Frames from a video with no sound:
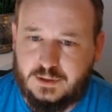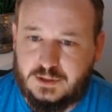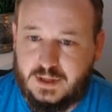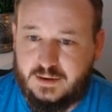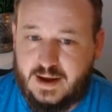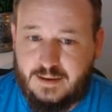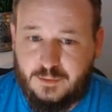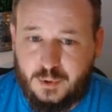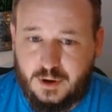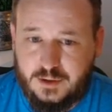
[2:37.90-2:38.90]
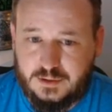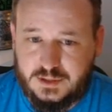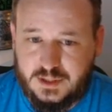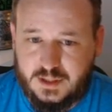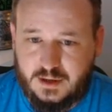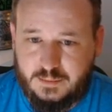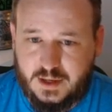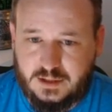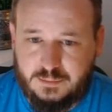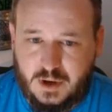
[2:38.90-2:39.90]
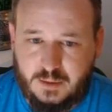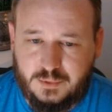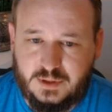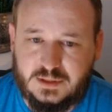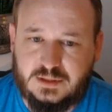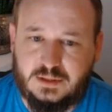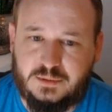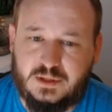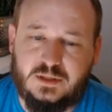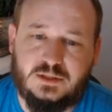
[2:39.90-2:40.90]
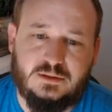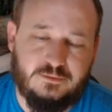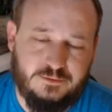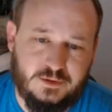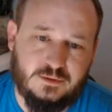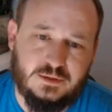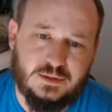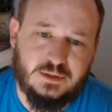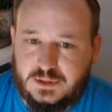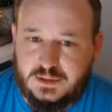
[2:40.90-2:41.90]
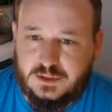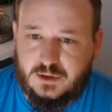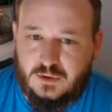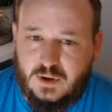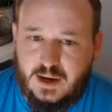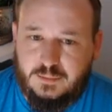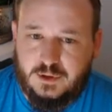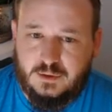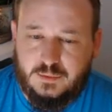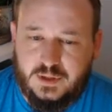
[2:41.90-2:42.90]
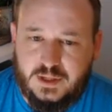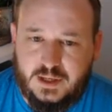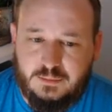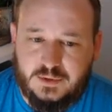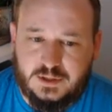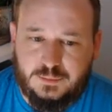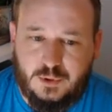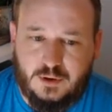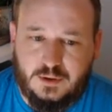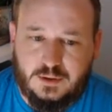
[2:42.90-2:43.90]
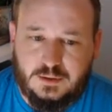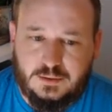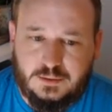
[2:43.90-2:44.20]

So now that I have a part, you'll see it automatically populates some of these fields. And so I'm going to rename this part.